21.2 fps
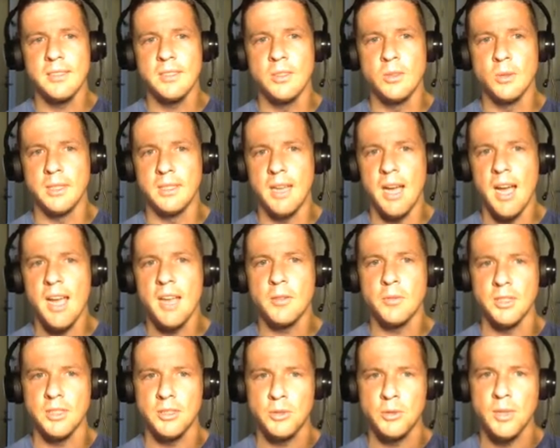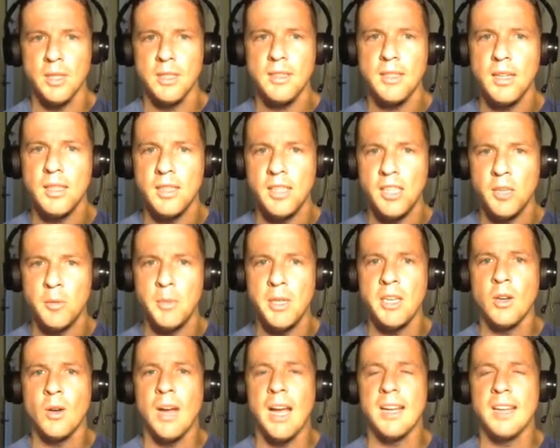to a diet restricting the
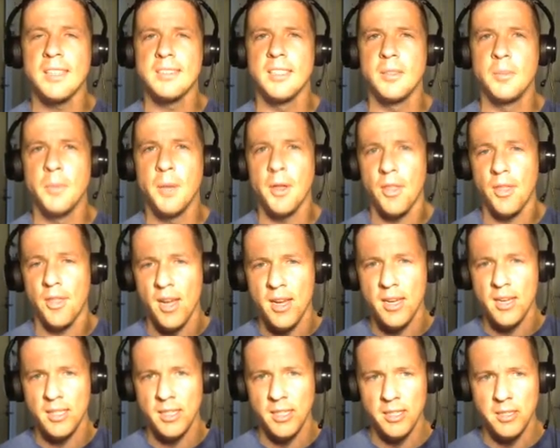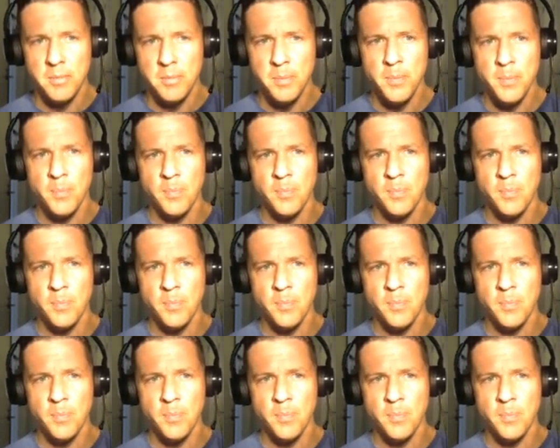amino acid methionine,